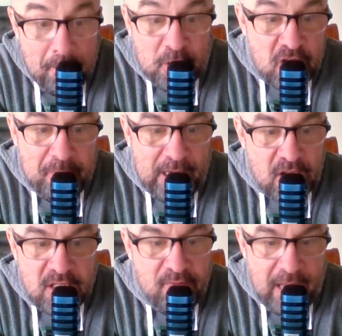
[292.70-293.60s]
Just
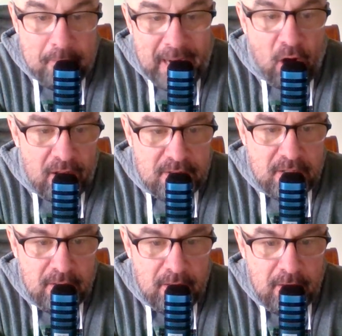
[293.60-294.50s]
because of the
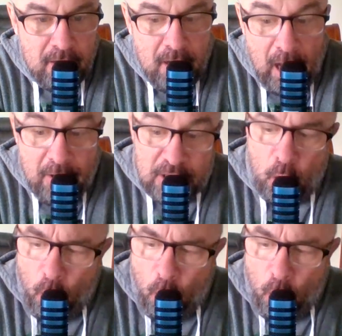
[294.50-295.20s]
appearance. And they say,